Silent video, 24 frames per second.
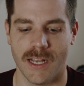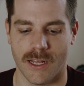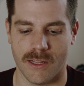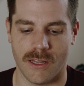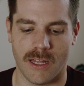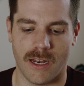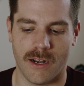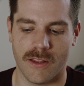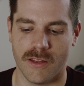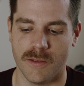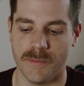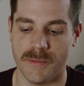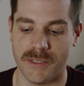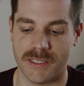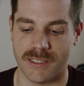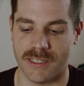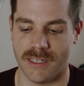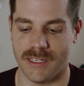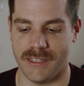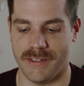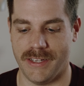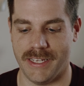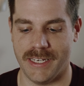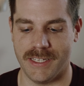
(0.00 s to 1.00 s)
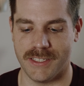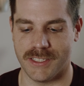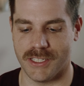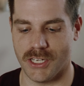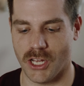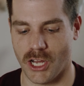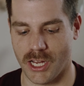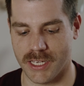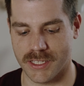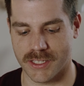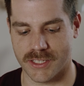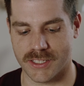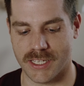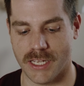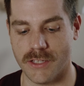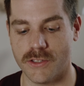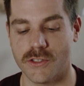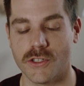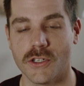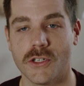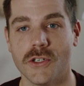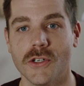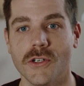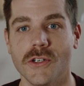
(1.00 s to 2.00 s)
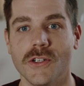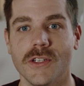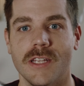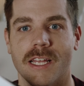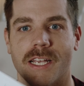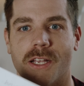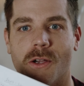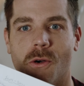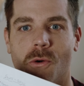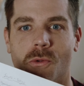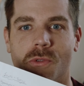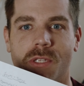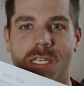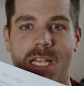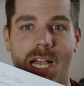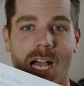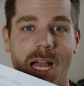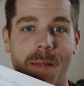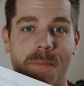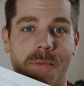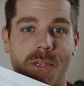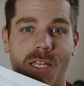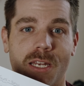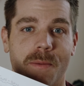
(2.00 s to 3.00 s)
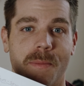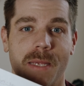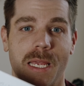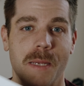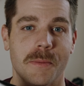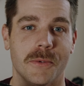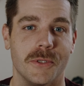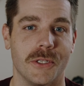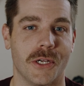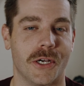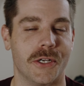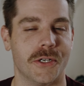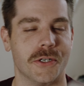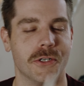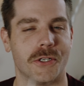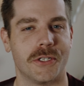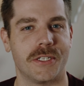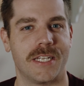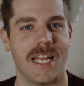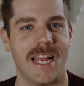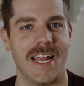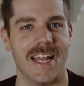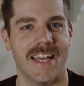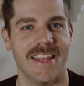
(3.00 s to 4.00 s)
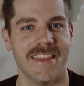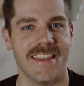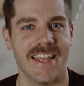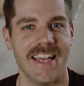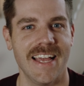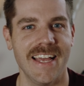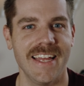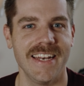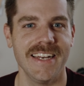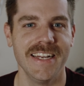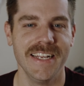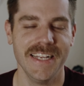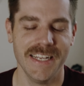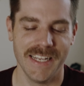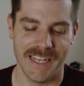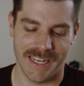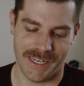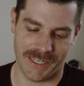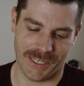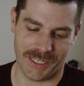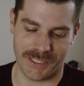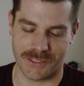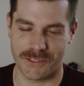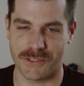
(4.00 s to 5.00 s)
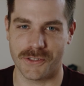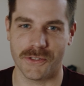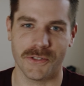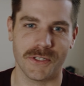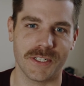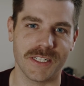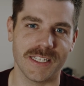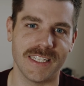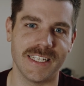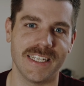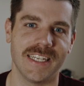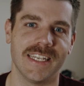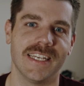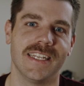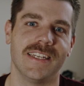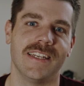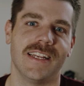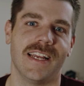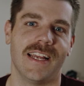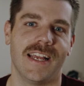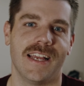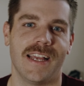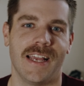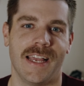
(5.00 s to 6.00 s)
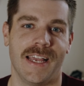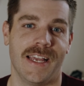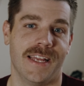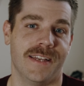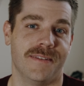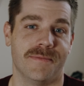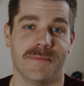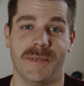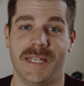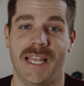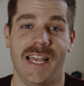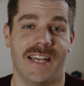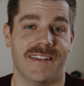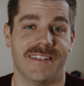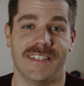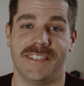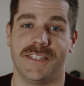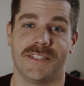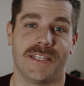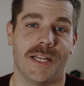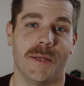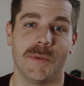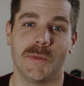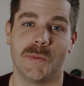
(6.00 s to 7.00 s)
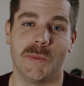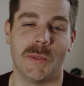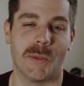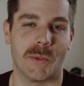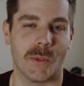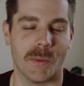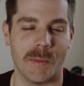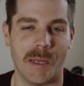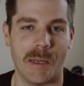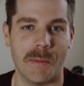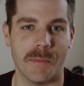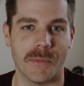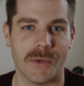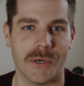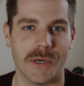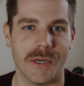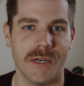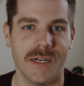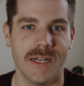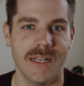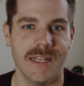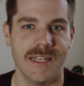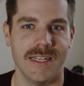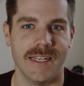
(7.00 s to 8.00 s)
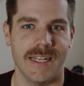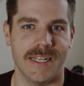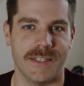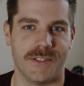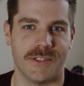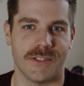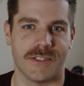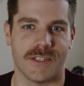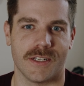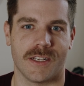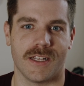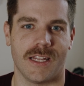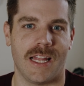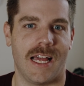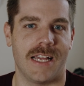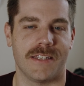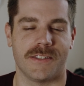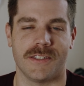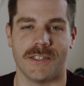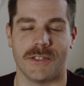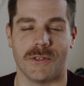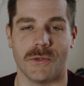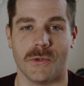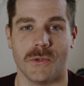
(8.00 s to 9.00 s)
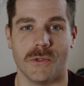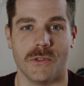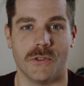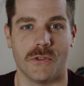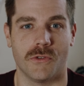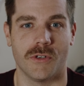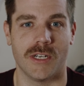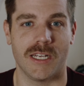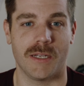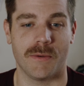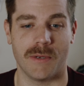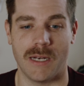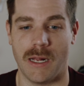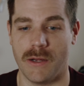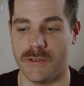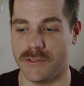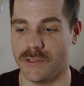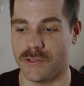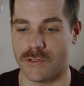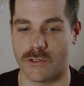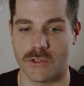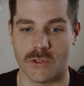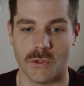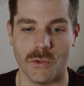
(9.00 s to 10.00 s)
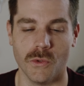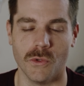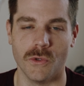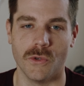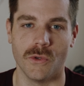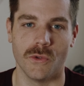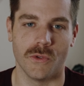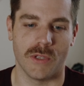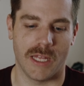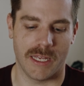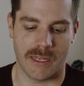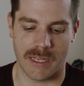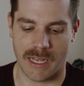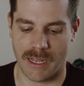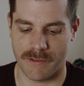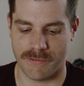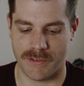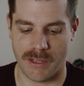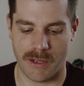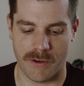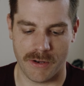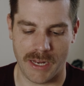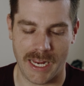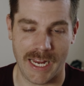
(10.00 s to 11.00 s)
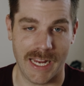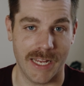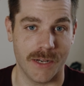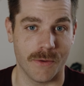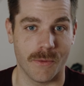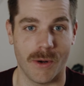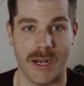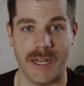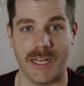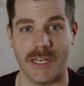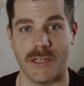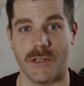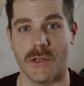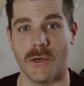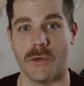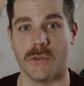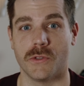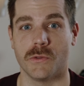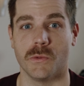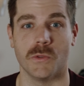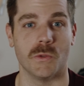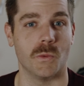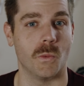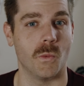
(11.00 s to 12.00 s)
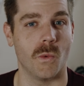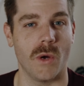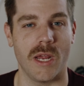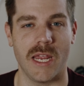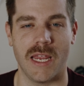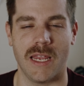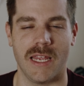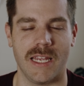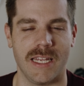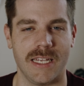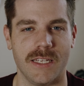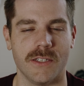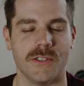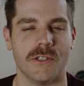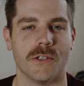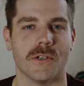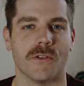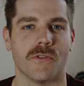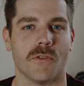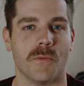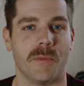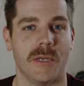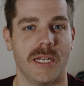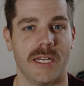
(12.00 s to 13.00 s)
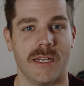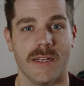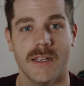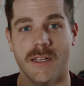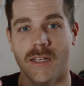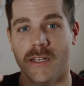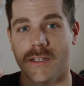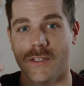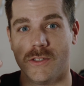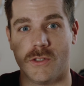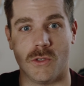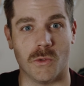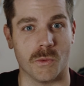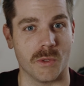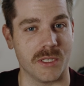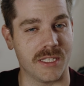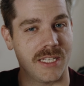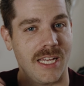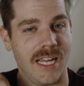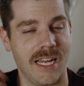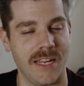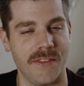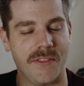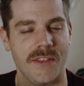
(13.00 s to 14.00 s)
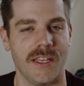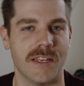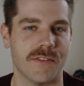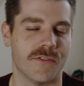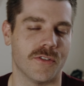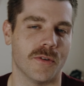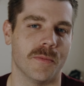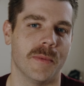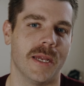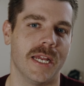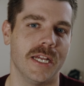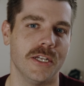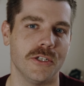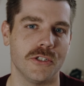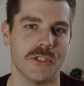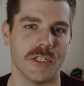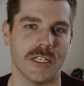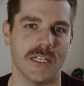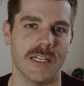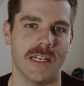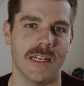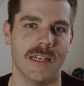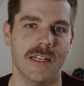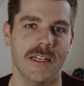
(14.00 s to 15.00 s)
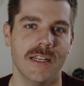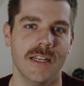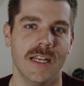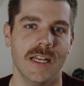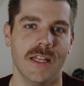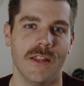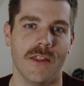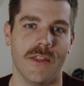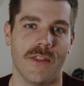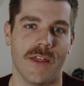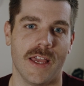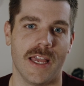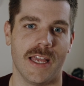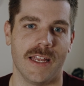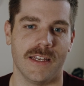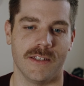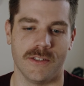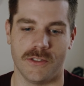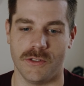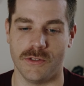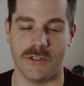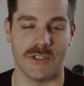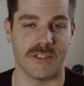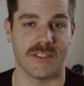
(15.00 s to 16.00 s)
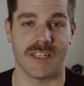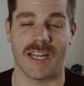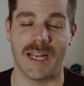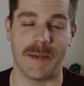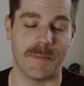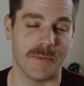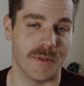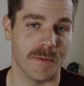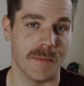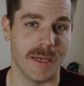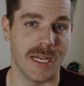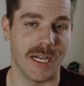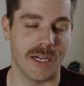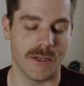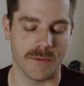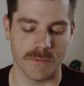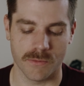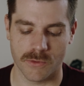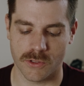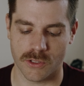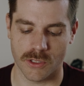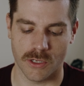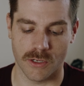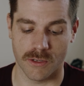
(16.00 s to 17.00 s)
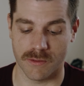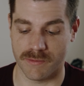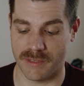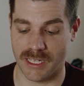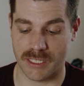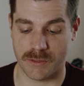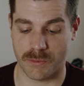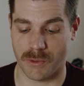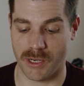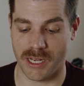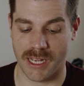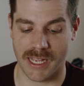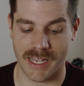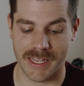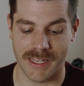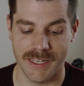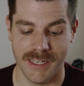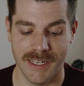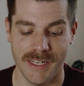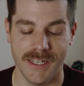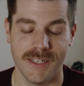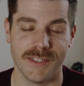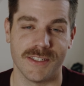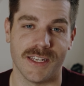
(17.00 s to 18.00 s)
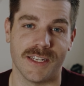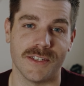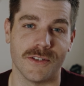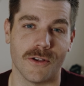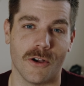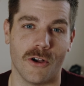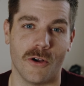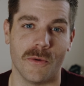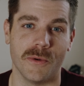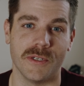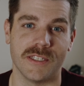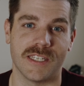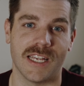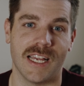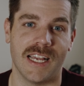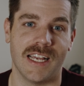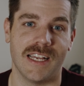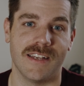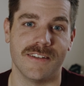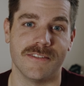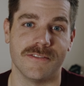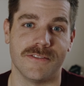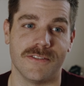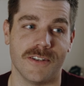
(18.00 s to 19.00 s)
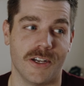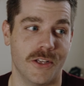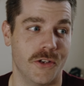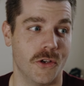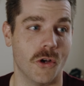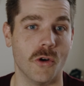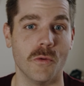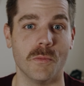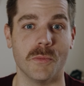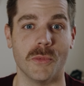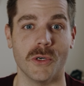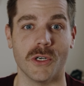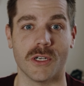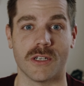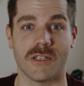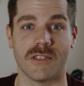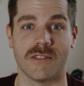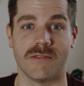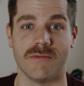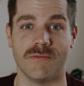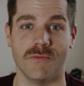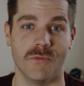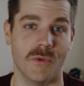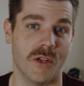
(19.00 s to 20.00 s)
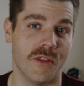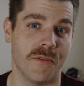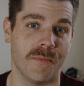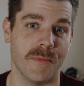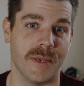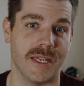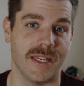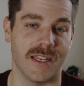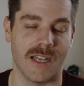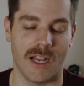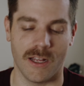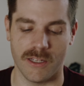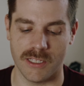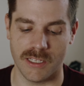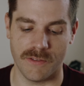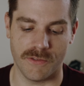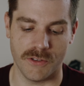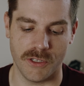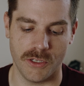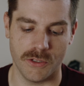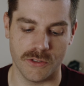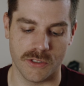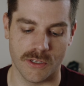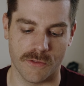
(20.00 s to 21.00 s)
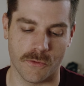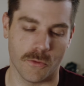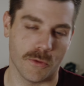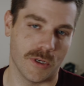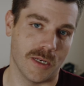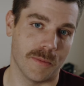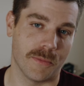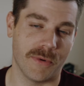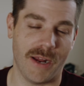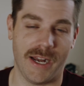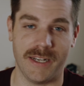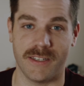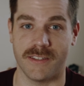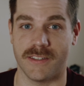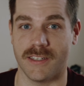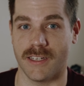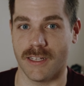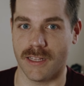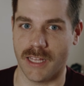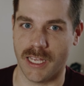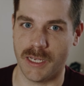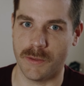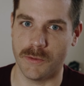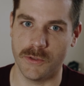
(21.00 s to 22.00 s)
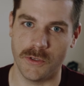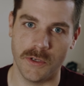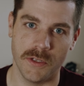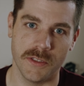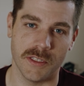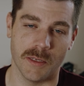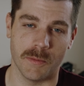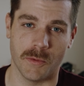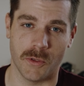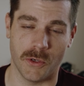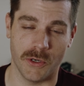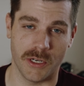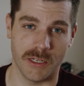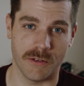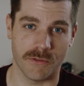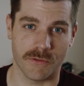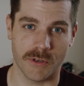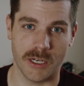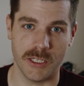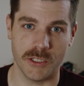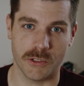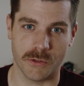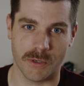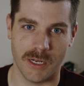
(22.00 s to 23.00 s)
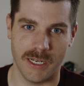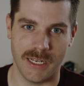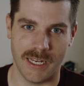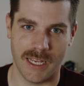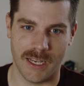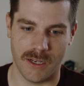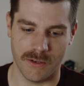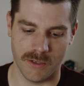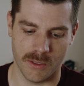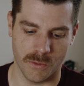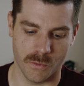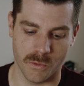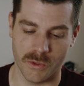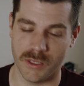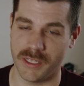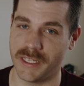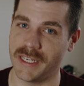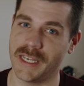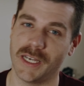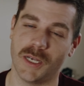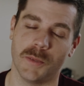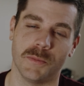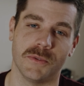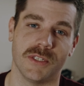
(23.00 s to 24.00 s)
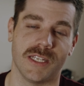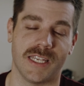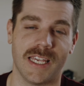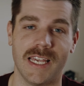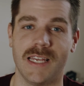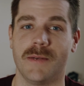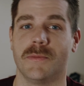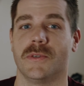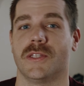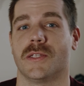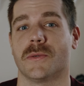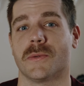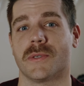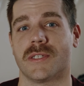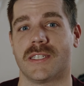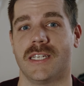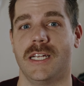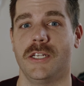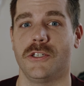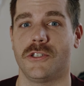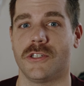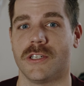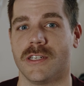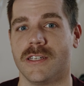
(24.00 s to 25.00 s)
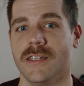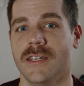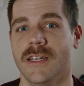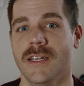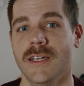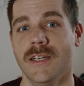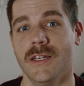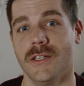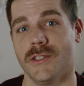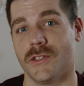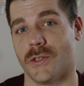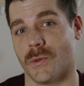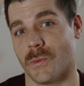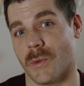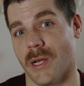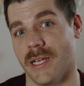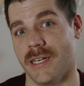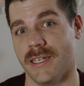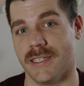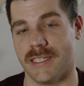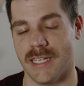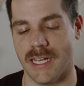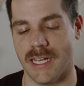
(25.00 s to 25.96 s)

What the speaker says: a lot of them it is nonsensical, like only I'm gonna be able to understand that, and like circling it. But yeah, it just helps me remember. It's just a classic old trick. When I was in school, like I found handwriting notes was way easier for me to retain the information than to just type them out. So that's why I tend to always have a notebook with me. I'll even use it for when I'm practicing languages. I'm learning French right now. It really helps, again, with the retention to write it